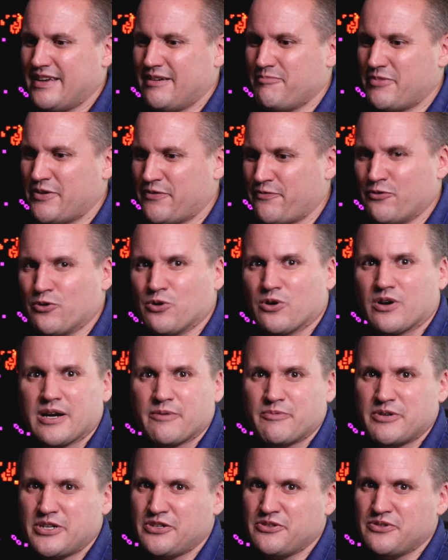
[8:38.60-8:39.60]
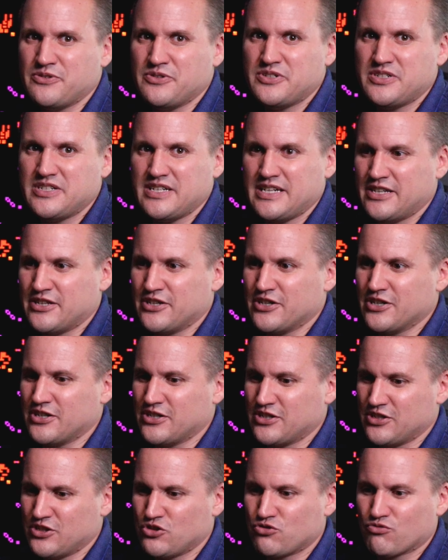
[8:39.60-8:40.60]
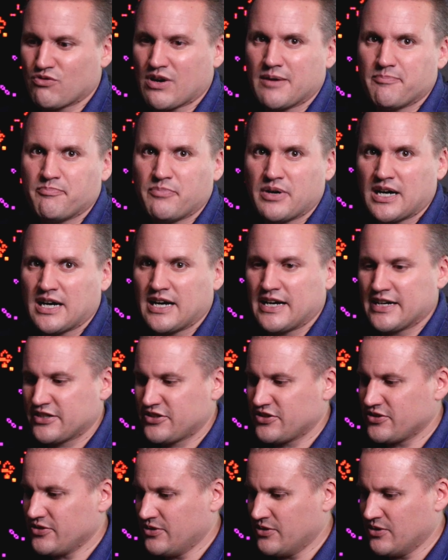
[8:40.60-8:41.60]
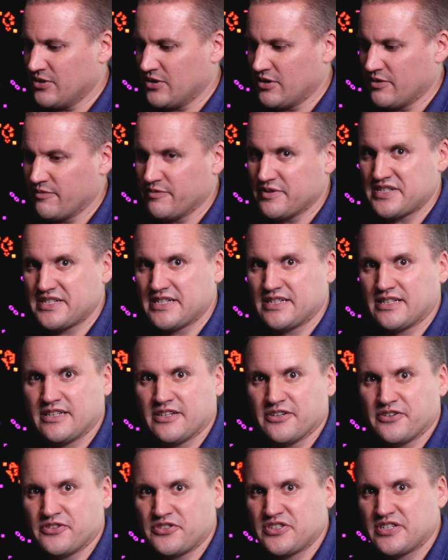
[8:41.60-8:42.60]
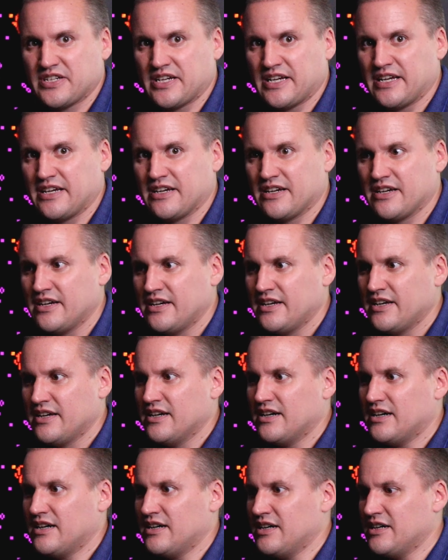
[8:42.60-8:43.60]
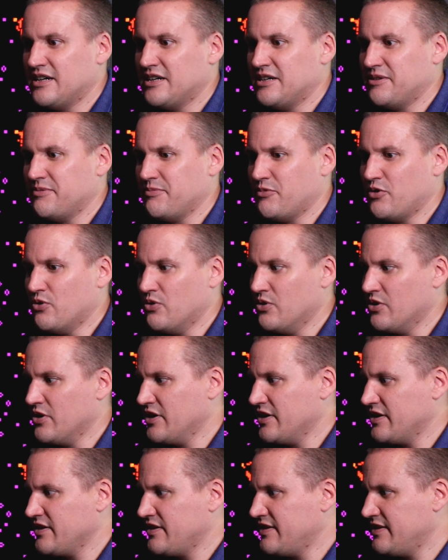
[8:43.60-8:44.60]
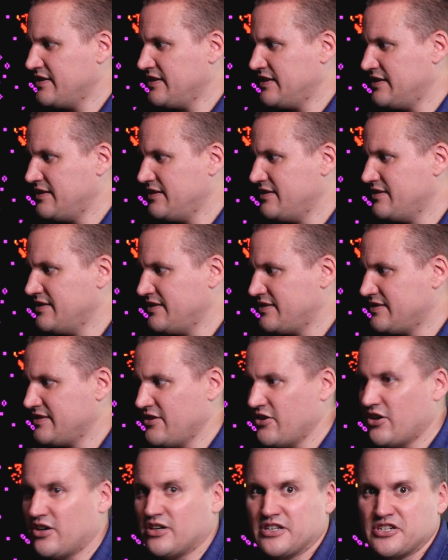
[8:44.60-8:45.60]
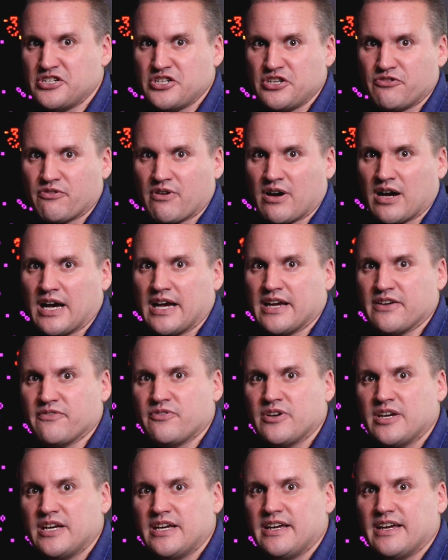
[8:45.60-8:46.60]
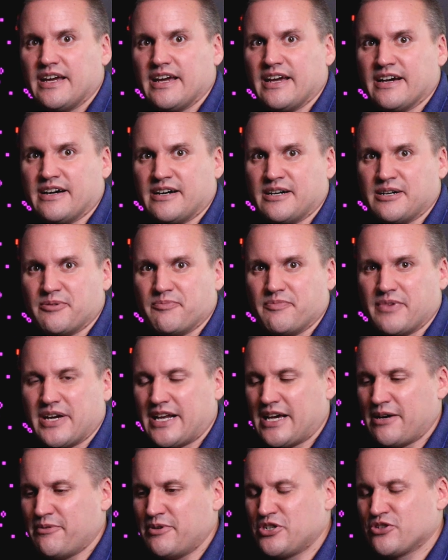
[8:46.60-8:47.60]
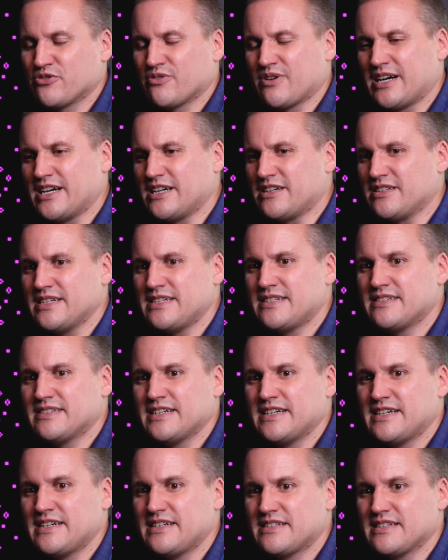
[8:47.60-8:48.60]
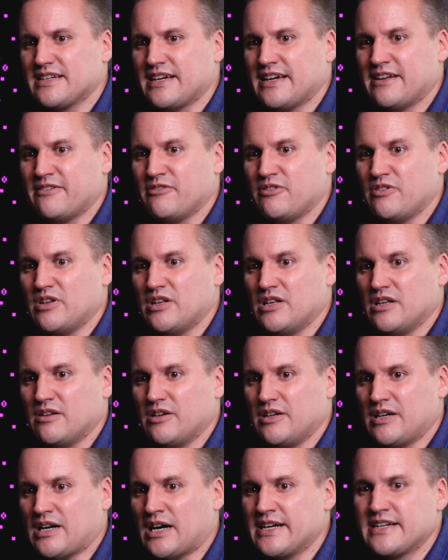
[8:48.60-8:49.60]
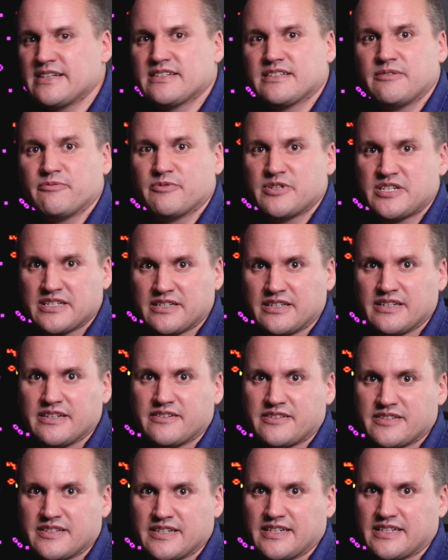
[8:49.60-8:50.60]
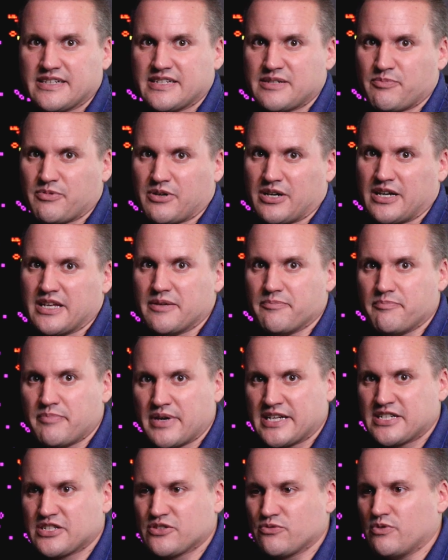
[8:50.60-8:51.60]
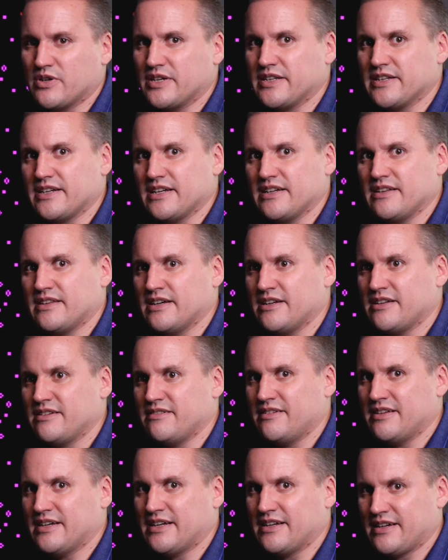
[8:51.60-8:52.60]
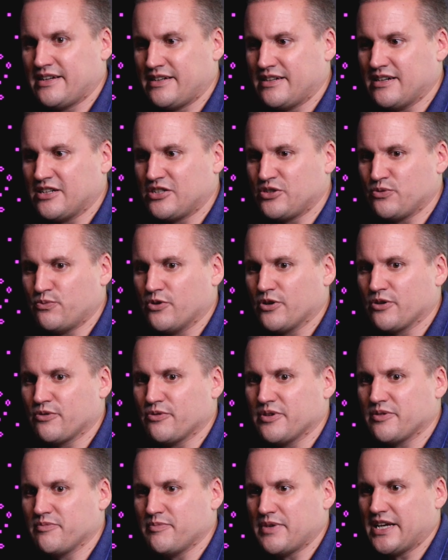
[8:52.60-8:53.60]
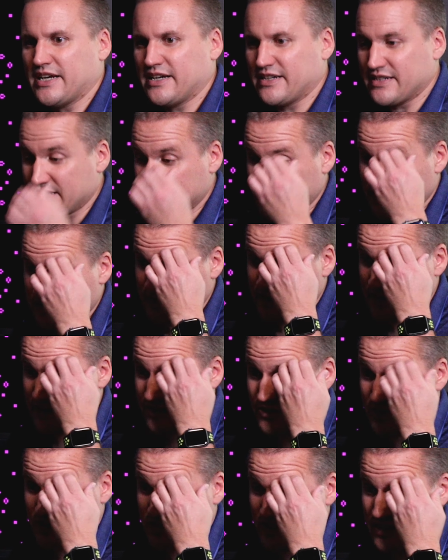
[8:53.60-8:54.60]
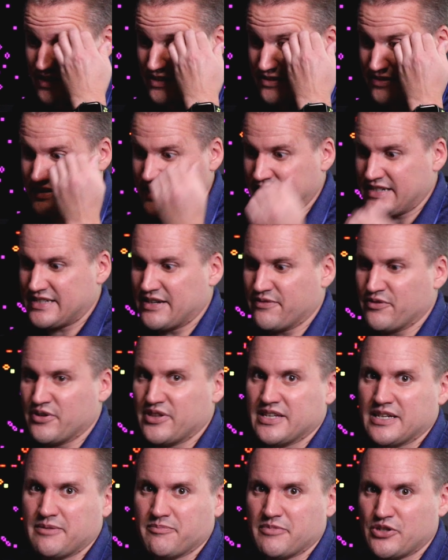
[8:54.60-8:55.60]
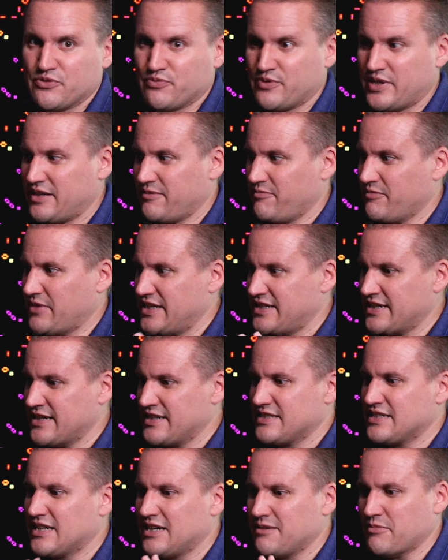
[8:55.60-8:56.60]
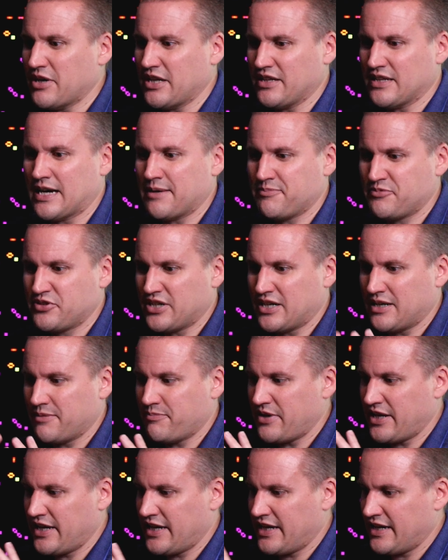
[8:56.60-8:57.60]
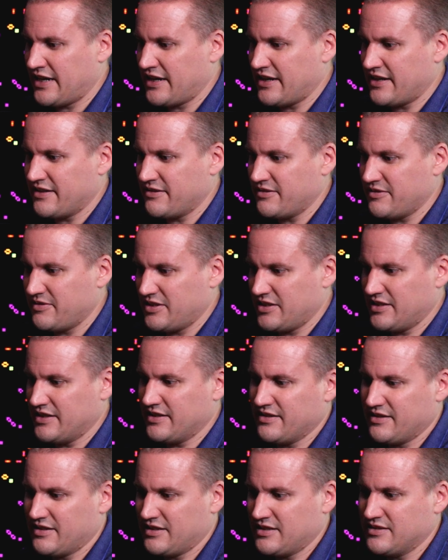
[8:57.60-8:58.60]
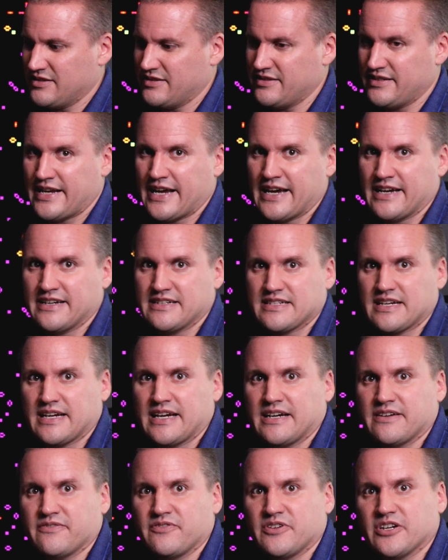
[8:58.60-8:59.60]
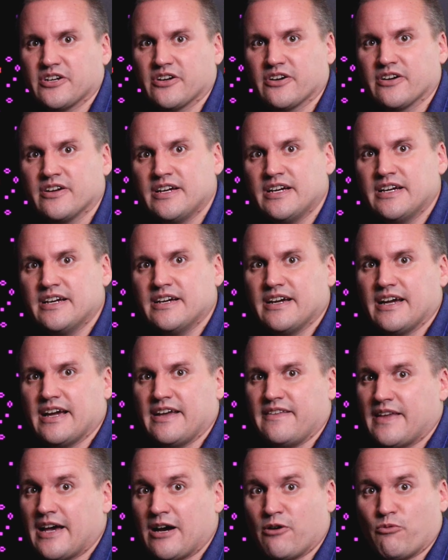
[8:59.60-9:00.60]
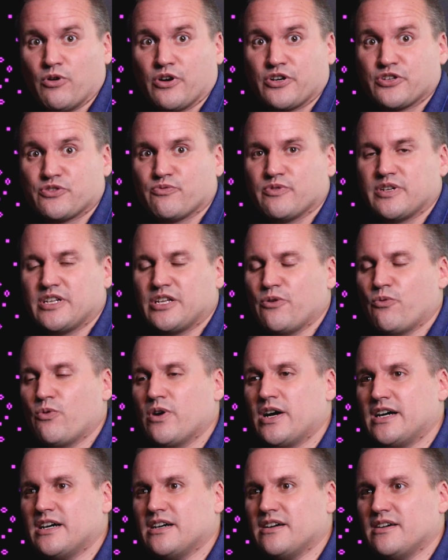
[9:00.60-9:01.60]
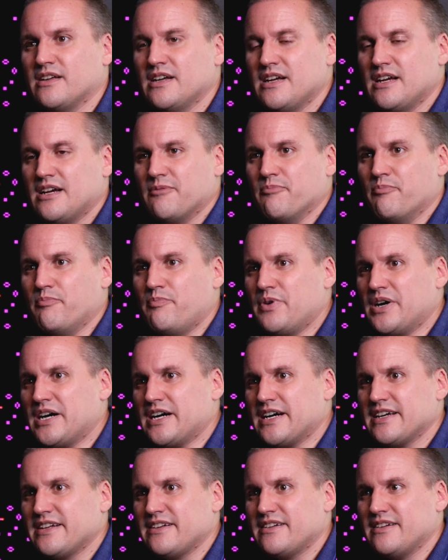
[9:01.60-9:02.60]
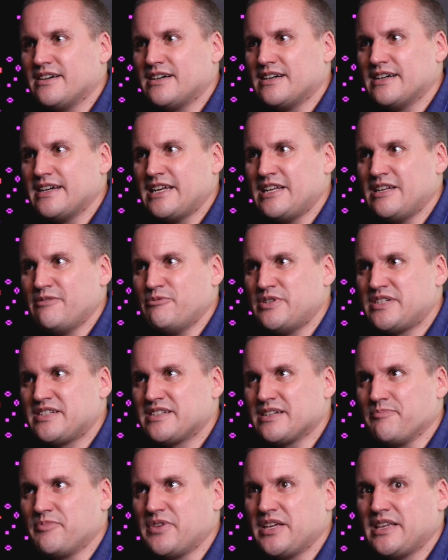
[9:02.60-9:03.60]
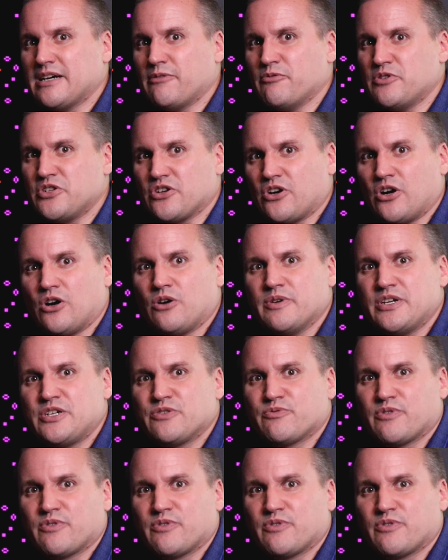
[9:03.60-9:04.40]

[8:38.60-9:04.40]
Before, I would use either Dropbox or Resilio Sync or the Synology drive. And I would try all these things, and honestly, Resilio Sync is probably the best one that I got to work with me, because it syncs everything between my desktop, my laptop, and the NAS I have here, and that works really well. But it was something that was always